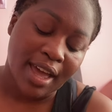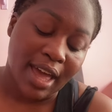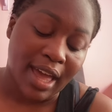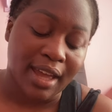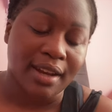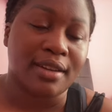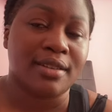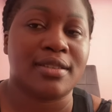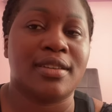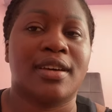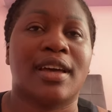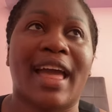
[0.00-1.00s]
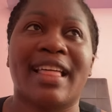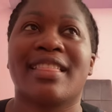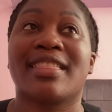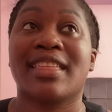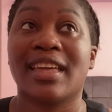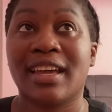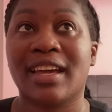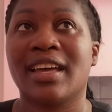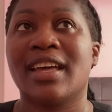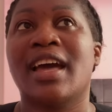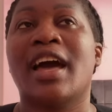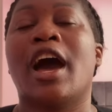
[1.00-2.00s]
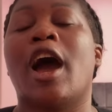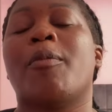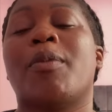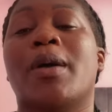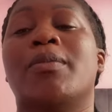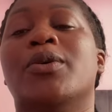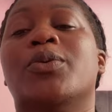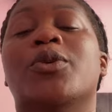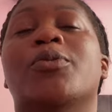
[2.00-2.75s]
and I think I probably will